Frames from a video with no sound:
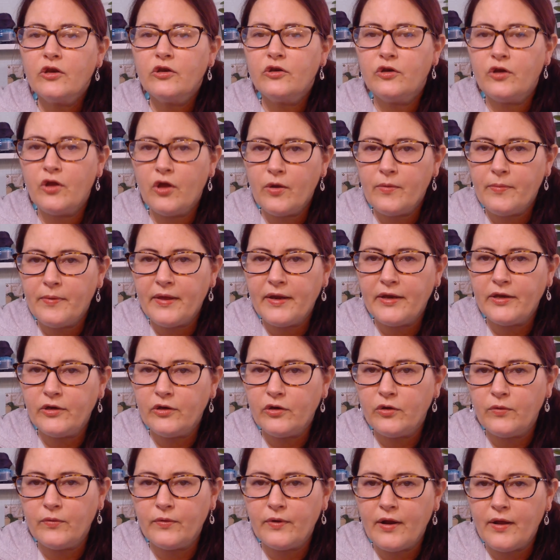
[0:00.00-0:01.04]
nobody
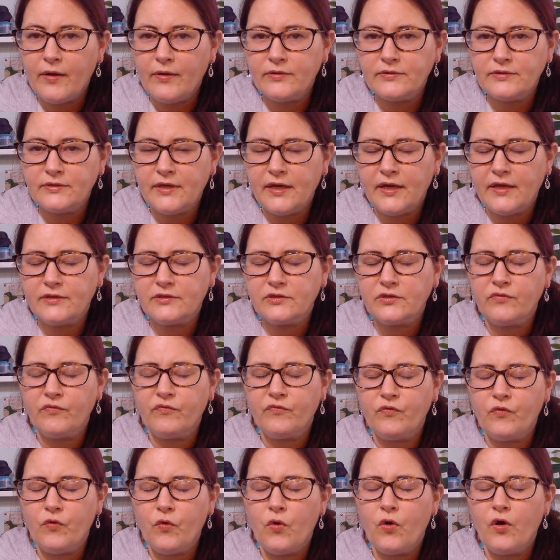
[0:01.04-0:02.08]
knew what I was asking
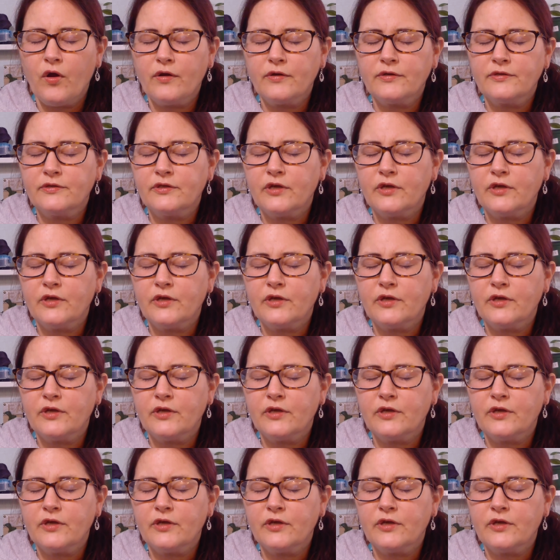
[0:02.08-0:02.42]
for,